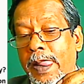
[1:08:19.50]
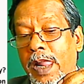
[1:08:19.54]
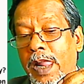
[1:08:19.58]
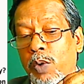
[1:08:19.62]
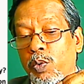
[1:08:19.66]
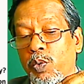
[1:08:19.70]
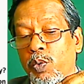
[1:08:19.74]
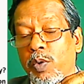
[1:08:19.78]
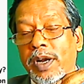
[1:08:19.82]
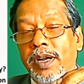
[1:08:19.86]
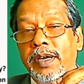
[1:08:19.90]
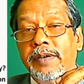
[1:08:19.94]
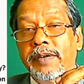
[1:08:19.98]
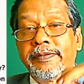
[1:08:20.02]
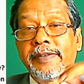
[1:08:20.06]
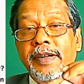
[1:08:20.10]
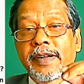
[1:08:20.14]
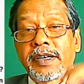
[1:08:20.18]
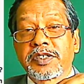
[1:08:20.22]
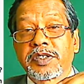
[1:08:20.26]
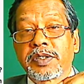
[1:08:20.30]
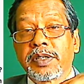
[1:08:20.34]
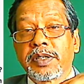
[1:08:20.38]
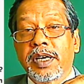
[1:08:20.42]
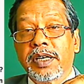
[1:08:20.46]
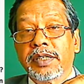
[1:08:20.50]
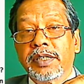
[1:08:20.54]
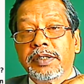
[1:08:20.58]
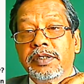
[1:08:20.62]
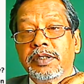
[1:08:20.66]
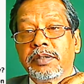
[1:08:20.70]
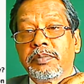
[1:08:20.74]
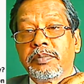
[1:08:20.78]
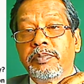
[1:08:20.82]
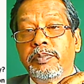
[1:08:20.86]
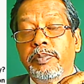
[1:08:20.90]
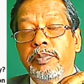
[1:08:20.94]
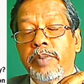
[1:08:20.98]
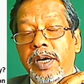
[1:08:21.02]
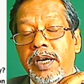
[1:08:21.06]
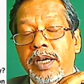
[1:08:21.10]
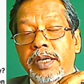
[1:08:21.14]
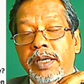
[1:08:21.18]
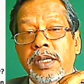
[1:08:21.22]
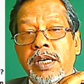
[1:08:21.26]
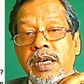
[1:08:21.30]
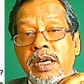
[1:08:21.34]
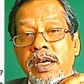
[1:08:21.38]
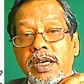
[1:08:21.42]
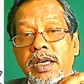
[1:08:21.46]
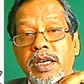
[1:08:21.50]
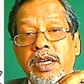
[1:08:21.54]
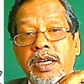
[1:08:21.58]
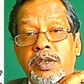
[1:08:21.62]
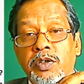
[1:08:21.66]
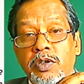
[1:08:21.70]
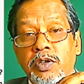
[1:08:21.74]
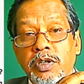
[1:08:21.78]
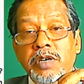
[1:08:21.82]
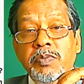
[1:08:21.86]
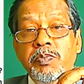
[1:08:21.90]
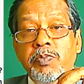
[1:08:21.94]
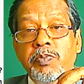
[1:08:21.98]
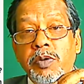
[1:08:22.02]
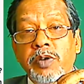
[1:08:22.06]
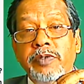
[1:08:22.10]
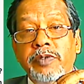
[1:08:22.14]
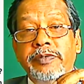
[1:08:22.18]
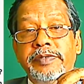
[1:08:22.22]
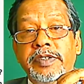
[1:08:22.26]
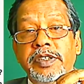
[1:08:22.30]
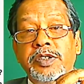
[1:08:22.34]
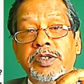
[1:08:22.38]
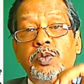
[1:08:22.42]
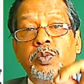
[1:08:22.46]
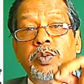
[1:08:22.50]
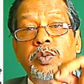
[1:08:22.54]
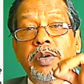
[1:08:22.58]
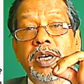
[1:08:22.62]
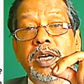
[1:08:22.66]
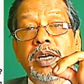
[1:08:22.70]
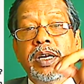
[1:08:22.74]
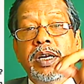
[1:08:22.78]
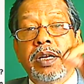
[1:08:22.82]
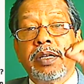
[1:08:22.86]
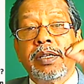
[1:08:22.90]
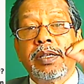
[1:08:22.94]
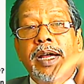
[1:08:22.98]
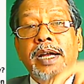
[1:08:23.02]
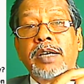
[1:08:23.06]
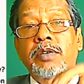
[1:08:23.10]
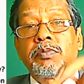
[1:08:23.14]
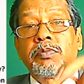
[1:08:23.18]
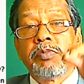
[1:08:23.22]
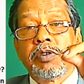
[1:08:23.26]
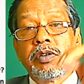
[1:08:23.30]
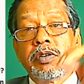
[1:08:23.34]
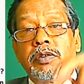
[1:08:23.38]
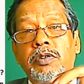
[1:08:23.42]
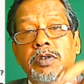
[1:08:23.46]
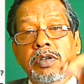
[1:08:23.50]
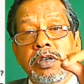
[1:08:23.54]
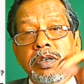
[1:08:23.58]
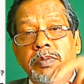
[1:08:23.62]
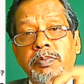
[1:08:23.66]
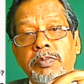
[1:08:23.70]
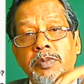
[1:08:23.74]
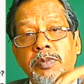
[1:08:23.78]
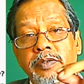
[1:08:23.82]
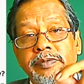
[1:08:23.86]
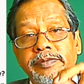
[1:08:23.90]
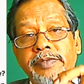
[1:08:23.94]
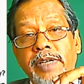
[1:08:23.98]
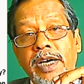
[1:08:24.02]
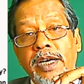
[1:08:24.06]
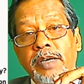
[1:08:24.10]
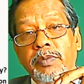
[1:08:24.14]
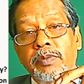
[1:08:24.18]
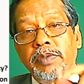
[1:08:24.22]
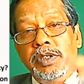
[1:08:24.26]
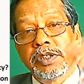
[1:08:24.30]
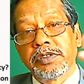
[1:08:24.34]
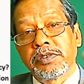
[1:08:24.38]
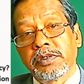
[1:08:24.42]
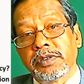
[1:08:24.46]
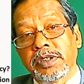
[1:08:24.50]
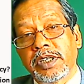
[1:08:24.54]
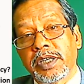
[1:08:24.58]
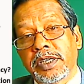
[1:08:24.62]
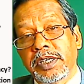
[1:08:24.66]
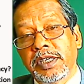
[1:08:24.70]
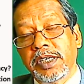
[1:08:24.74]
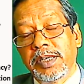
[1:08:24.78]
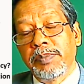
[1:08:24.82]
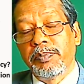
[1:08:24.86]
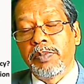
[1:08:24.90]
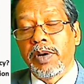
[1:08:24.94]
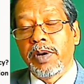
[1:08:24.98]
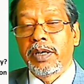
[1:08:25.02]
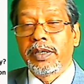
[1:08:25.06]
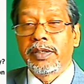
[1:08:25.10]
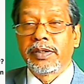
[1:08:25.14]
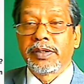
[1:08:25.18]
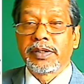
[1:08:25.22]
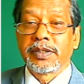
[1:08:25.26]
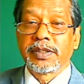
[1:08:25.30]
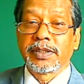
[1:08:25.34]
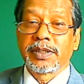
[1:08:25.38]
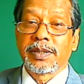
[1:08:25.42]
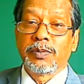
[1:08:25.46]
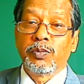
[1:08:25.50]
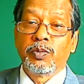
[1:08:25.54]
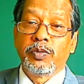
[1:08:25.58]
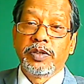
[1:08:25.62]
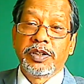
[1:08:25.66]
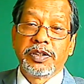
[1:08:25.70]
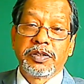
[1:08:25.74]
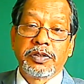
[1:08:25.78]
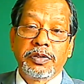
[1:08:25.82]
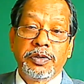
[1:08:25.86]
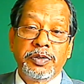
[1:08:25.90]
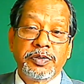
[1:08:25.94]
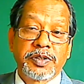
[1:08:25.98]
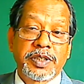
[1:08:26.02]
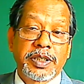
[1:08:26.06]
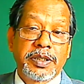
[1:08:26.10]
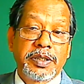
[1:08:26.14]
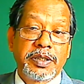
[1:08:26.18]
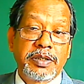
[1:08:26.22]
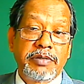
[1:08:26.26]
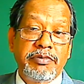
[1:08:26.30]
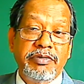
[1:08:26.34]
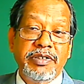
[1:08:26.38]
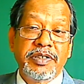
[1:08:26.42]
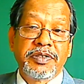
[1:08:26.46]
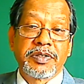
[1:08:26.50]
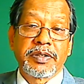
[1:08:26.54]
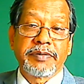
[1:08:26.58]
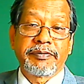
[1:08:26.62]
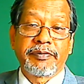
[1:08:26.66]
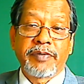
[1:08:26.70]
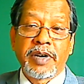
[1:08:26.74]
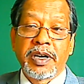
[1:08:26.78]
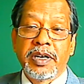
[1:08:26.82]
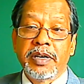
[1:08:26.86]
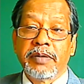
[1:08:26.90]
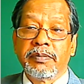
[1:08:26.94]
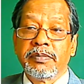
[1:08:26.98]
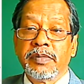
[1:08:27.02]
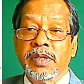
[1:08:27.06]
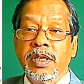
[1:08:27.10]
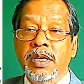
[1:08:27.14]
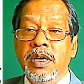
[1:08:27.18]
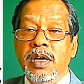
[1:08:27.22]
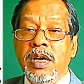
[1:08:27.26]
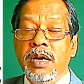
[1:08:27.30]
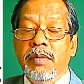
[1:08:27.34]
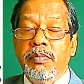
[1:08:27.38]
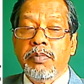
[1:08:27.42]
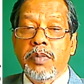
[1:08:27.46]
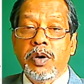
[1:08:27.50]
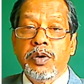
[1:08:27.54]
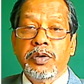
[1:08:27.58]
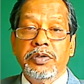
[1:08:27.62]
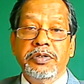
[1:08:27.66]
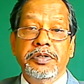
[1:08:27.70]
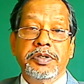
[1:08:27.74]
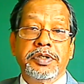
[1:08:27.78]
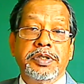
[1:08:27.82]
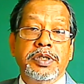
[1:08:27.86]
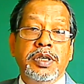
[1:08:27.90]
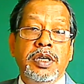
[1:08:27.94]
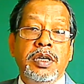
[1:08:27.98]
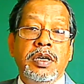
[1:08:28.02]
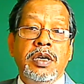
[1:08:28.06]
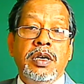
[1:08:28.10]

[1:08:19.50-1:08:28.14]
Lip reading: one affects the other. But it could move this way, and that one could move that way. So they are independent in some way. So those are degrees of freedom, modes.